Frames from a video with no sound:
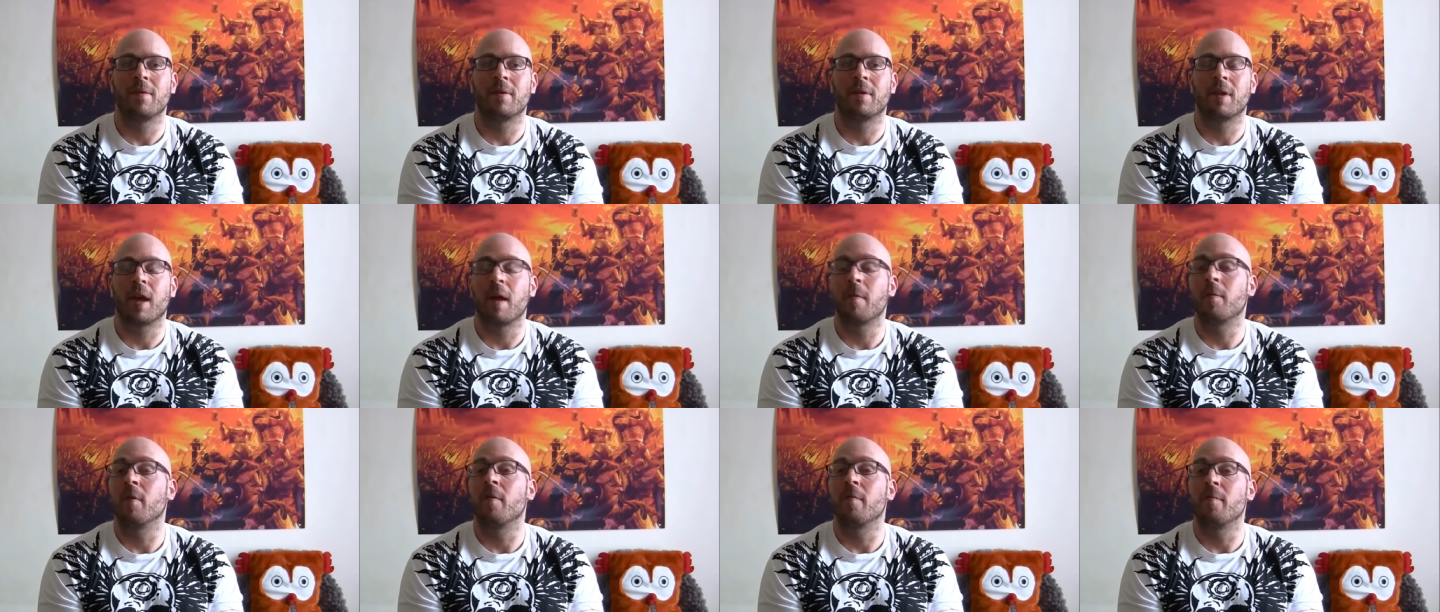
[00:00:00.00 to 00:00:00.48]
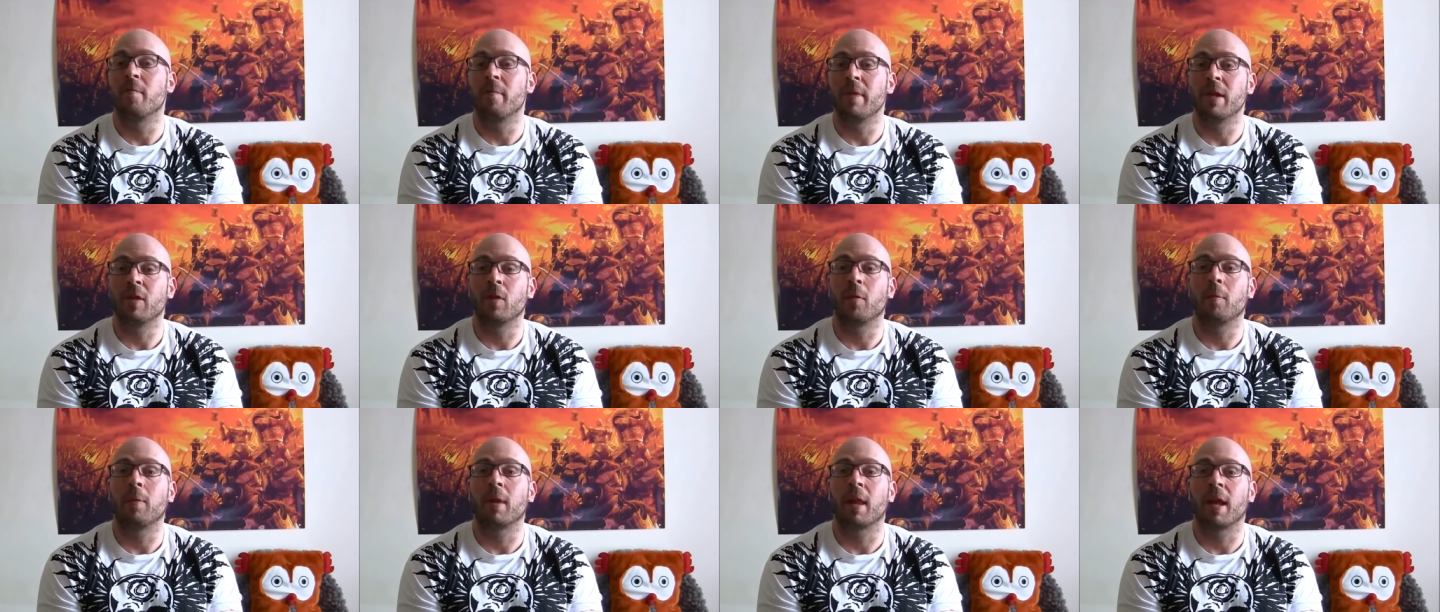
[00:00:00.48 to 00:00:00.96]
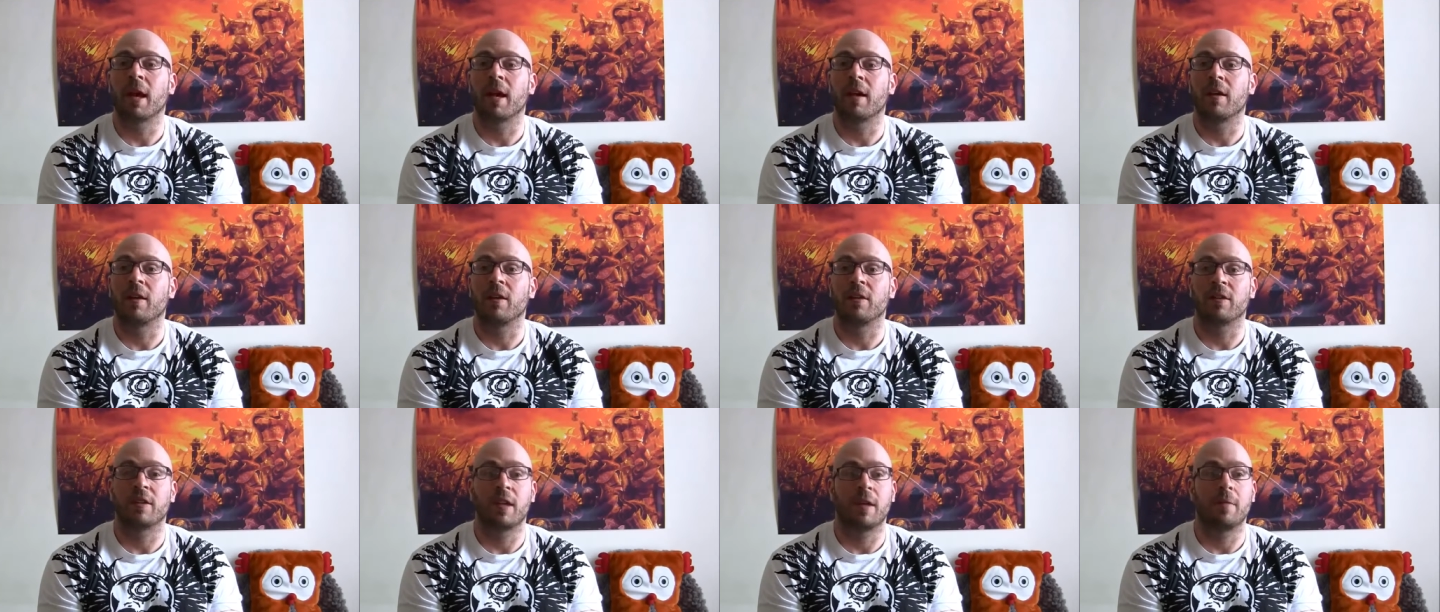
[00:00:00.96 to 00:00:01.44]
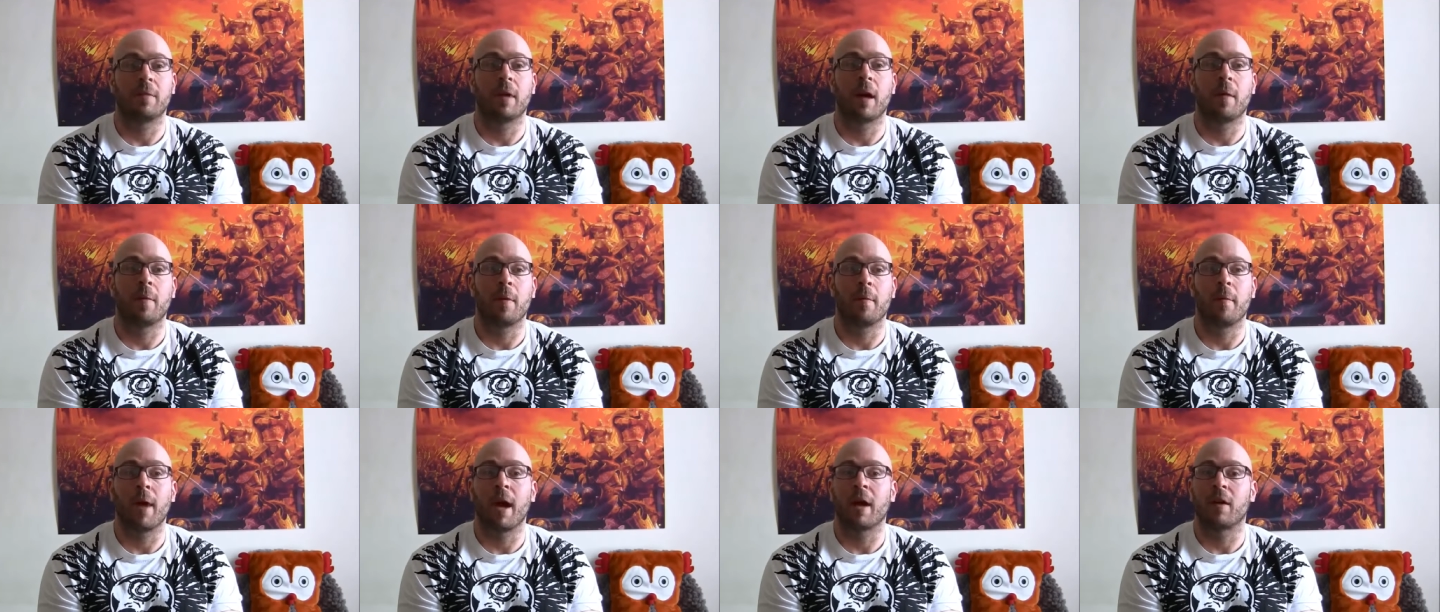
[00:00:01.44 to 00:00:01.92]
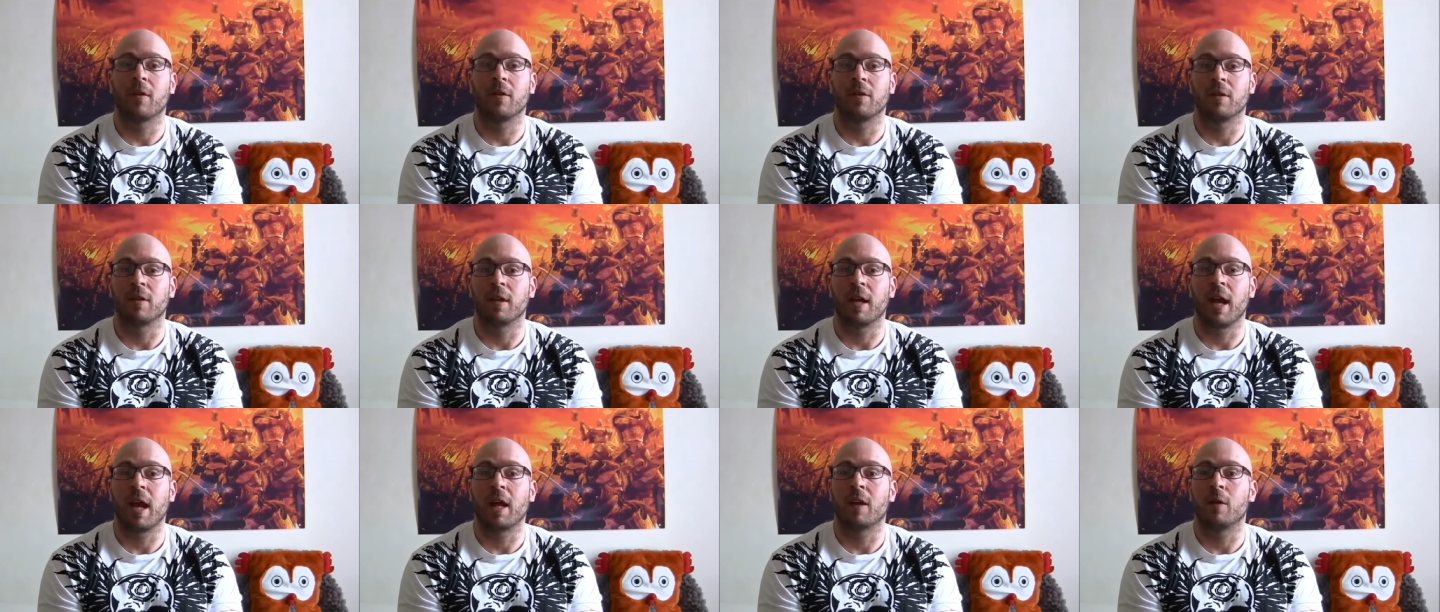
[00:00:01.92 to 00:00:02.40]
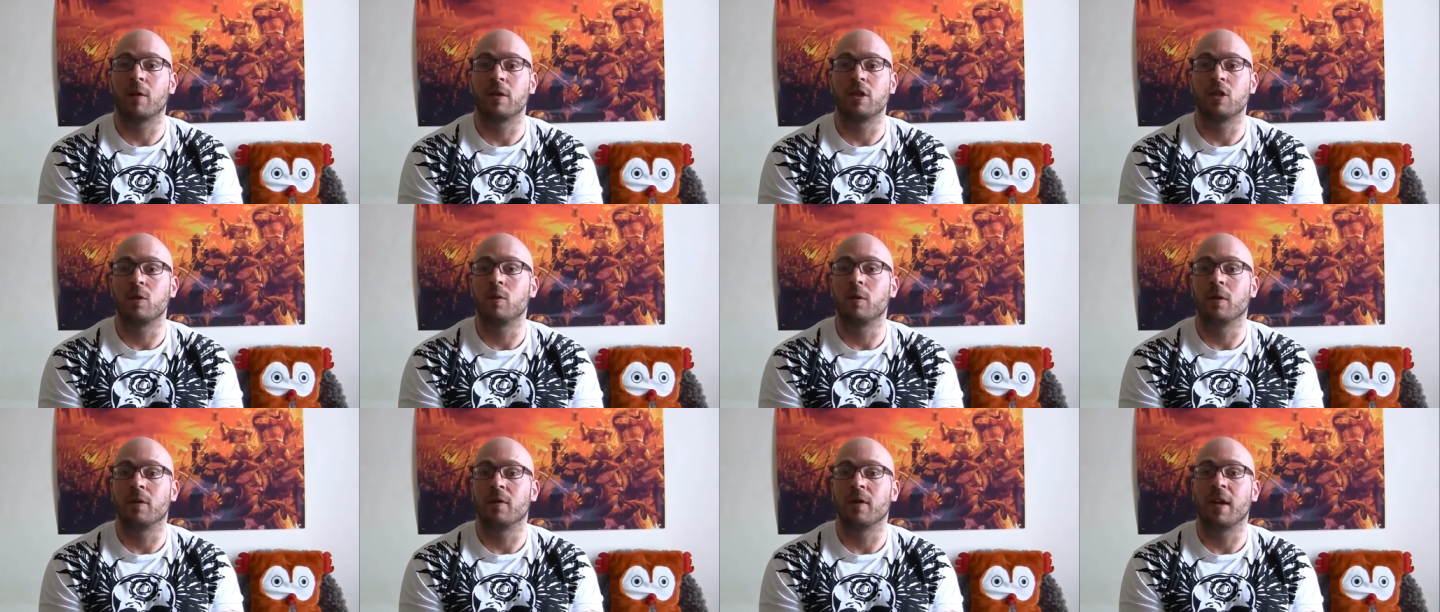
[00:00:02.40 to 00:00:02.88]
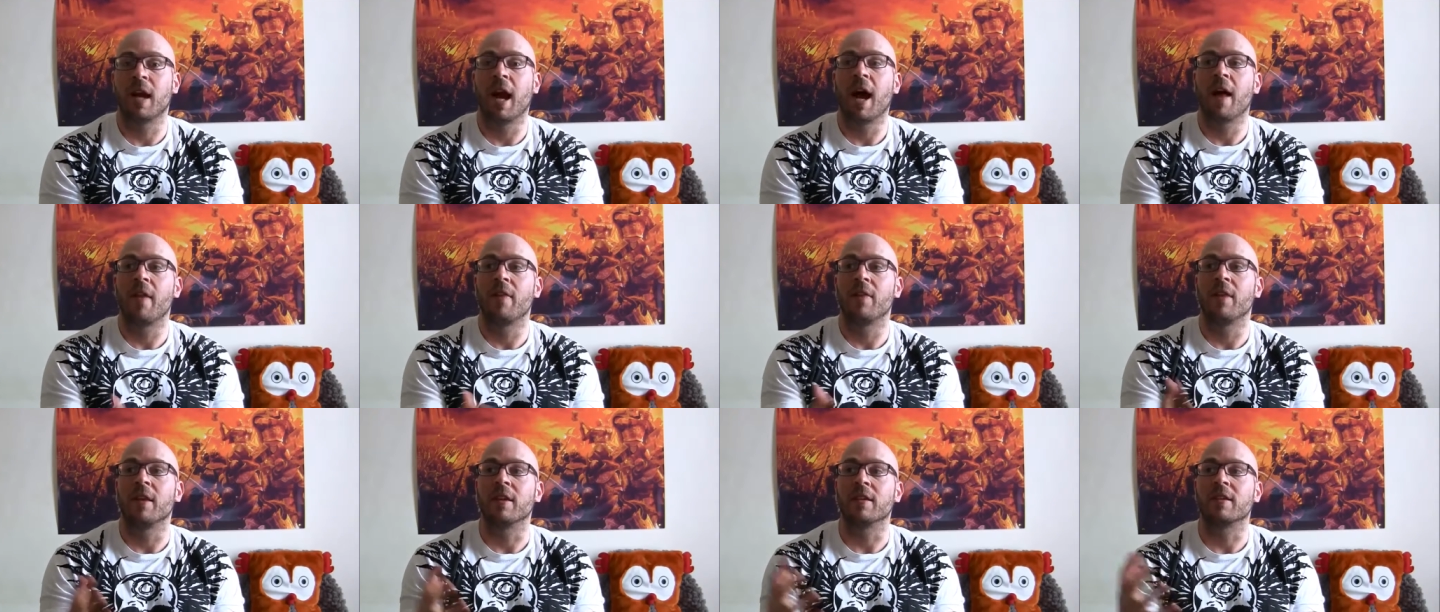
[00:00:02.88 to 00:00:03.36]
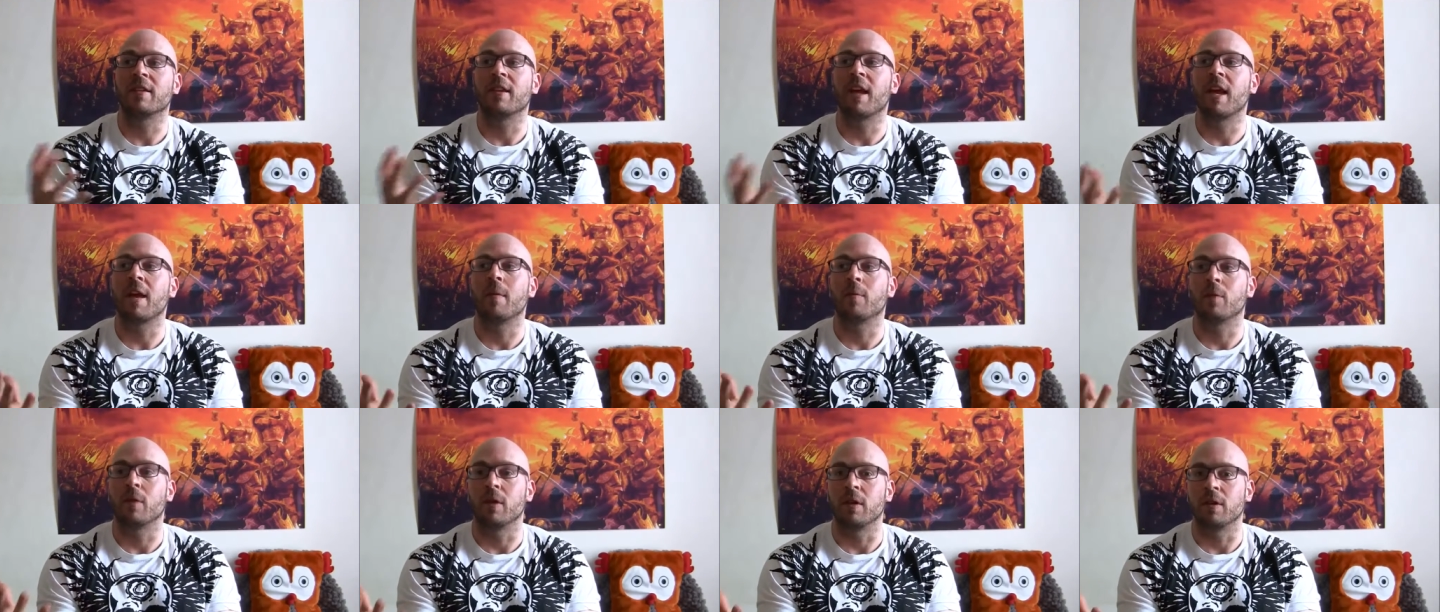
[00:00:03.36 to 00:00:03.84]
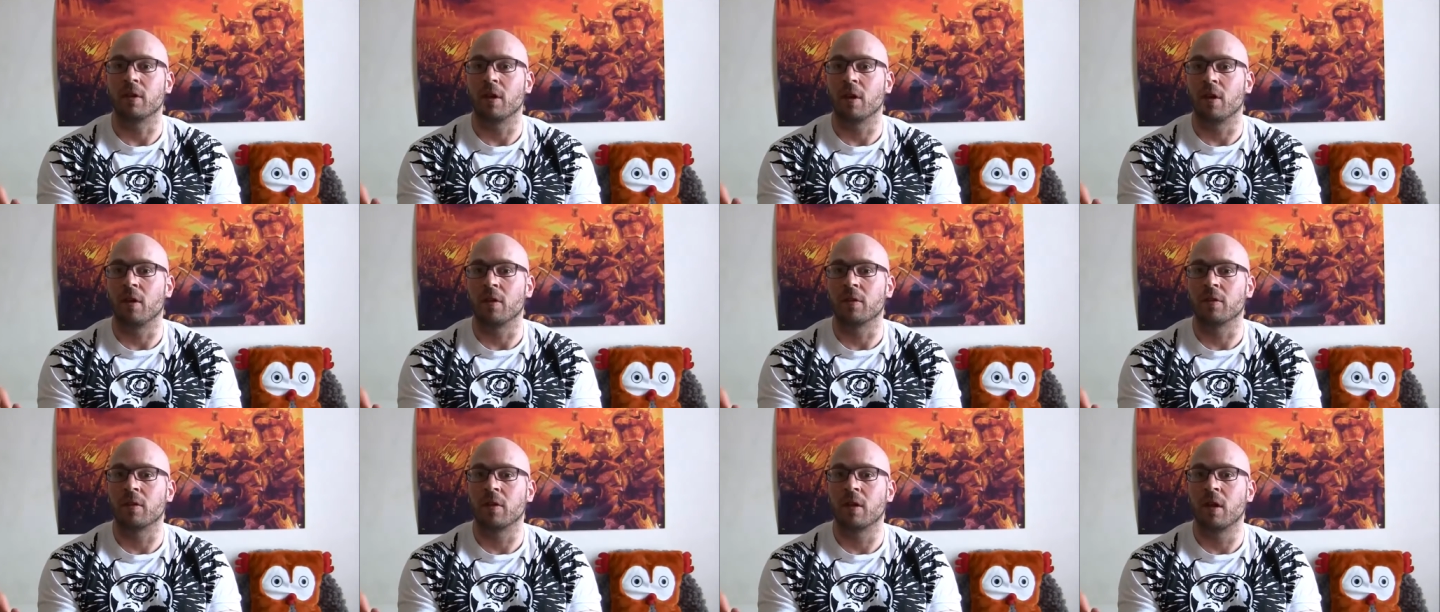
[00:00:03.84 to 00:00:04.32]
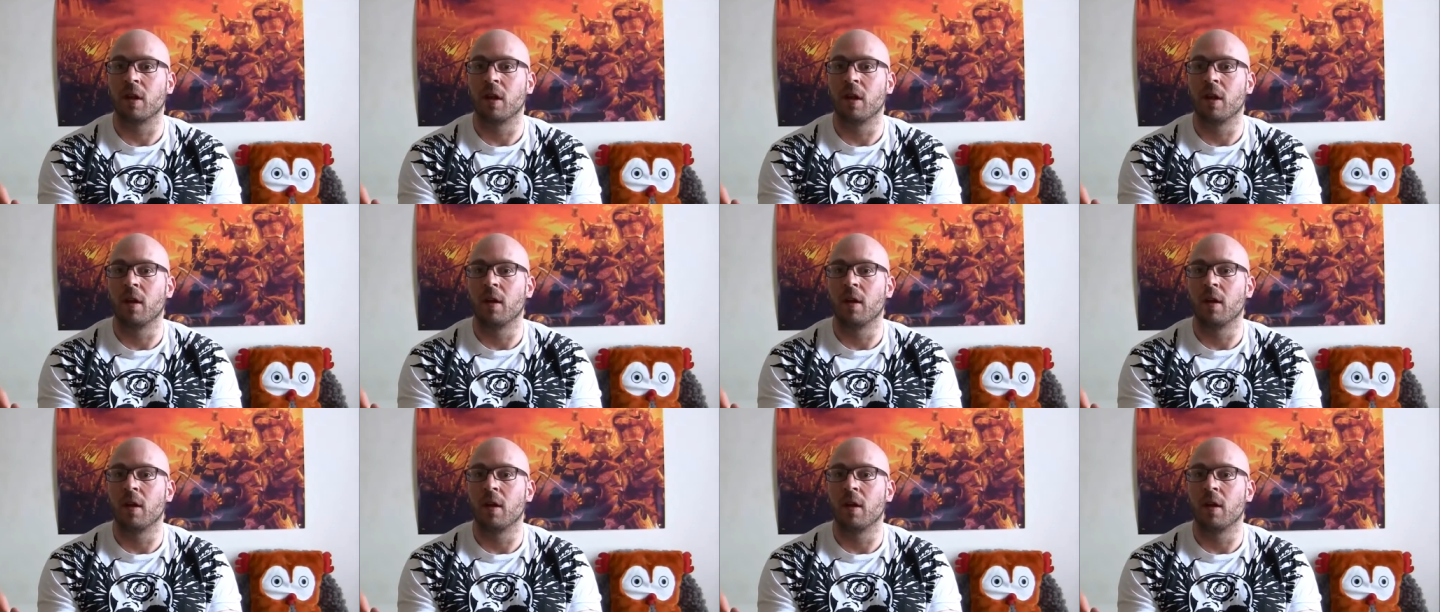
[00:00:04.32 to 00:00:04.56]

type of meal plan and the same type of macros and calories, you would have gotten the same results.